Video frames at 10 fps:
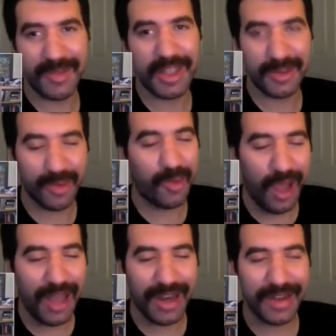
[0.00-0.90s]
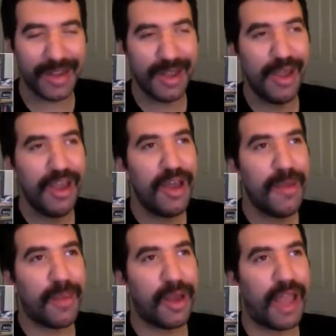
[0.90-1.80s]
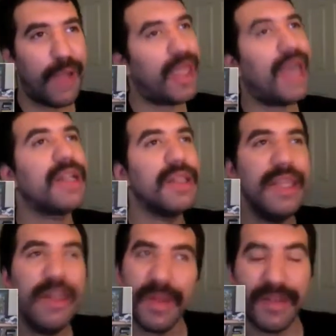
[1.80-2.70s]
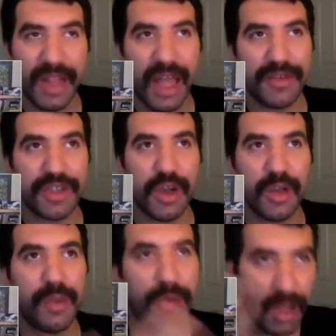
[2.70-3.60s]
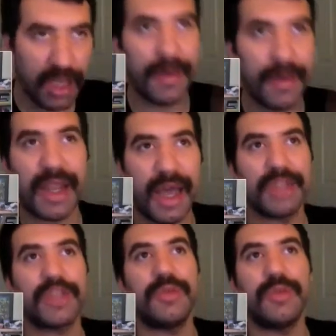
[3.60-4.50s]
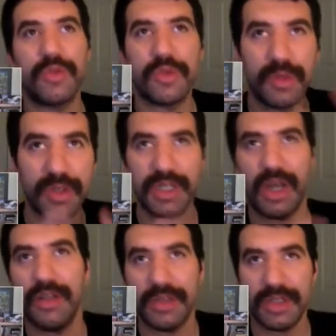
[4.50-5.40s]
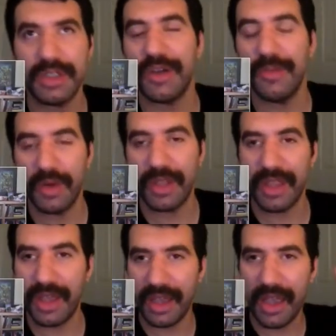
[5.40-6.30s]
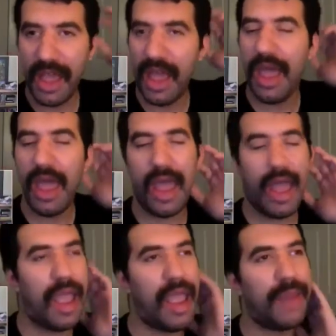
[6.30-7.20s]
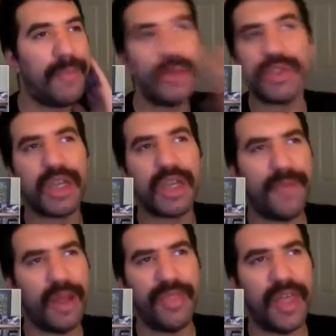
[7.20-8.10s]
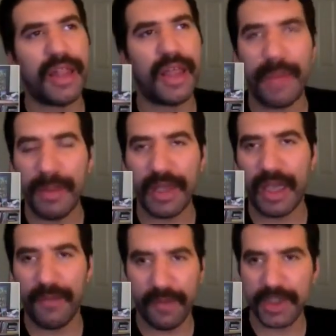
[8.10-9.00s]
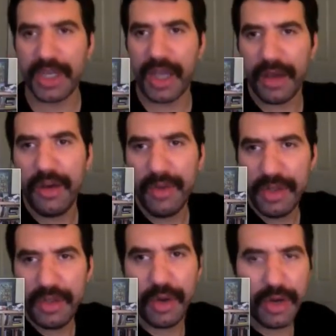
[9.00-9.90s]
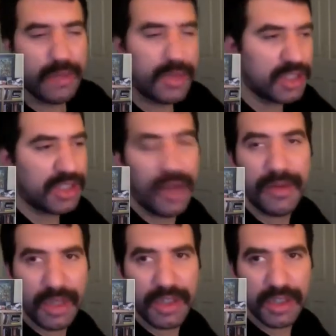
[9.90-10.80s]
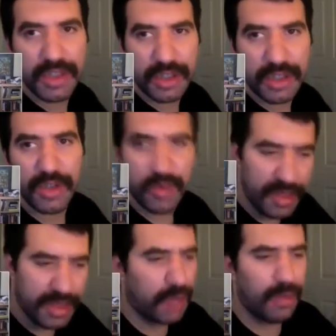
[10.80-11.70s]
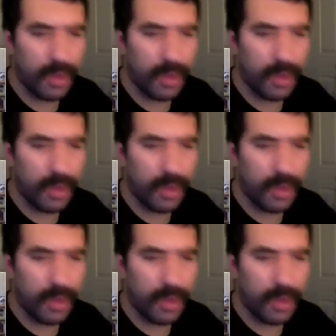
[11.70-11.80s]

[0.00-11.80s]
I mean, that's what we wanted, but and we had a little bit of a live show. Like we all came out in costumes. It was sort of this cult ceremony thing, and but it was like a fun thing. Like people came from Chicago and New York, and we just thought, let's just do this one thing.